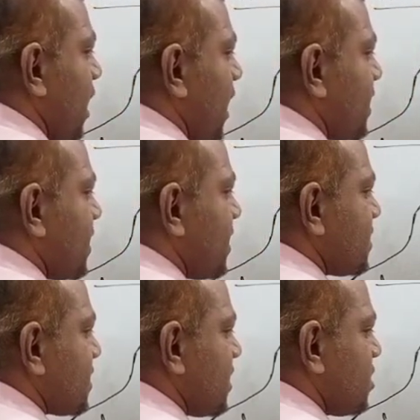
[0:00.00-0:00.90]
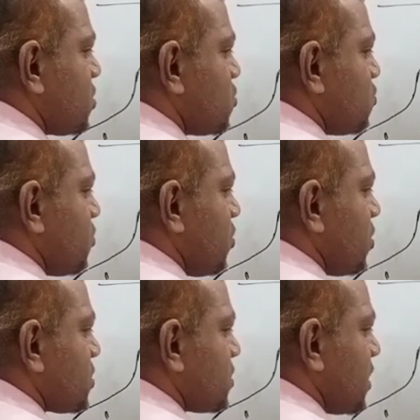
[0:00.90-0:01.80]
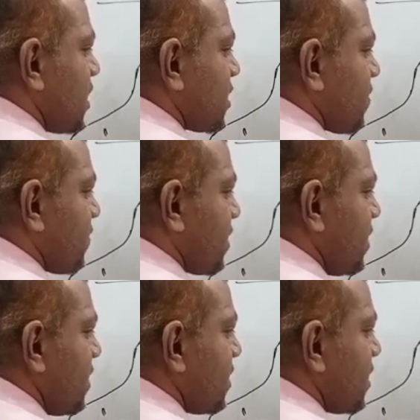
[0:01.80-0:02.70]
and then it is running towards the little finger.